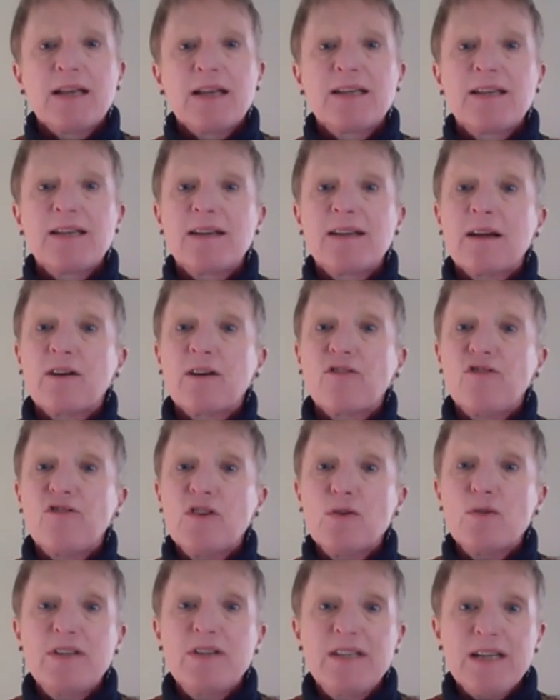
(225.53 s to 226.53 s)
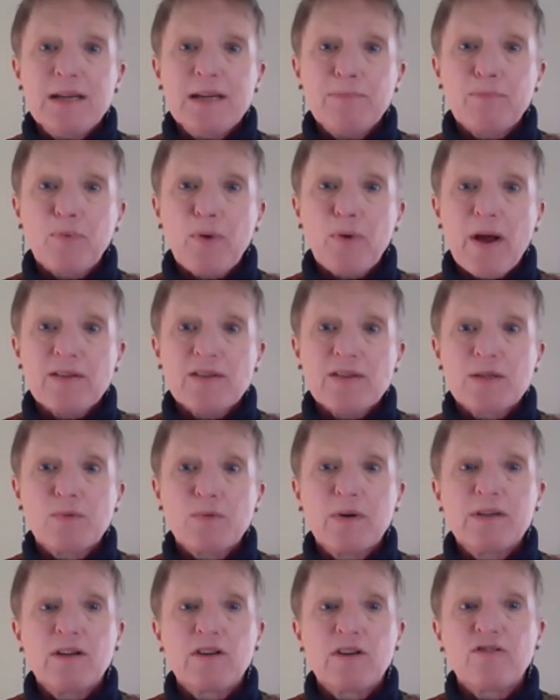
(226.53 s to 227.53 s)
to take a few deep breaths
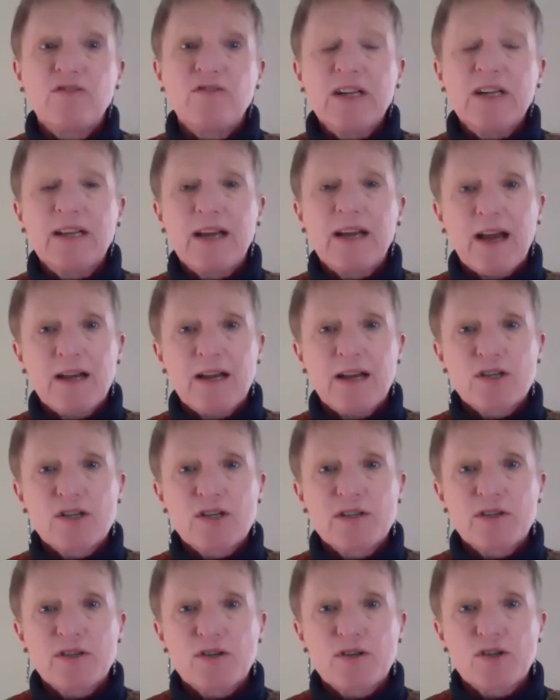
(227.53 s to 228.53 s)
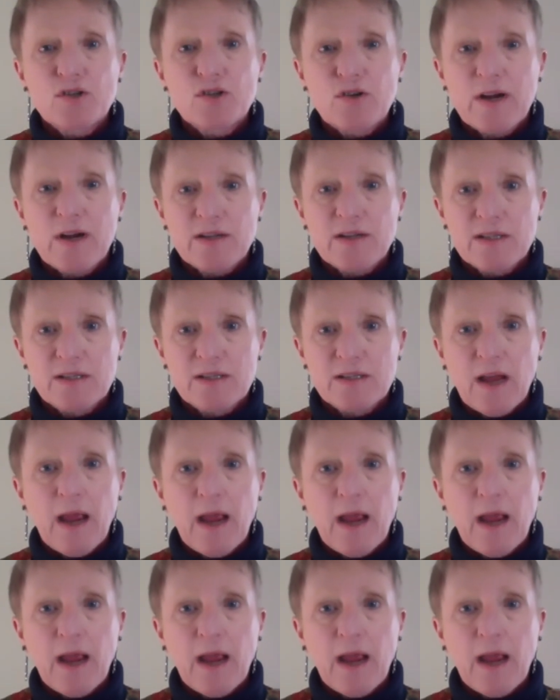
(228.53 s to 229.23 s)
when you're feeling anxious or stressed.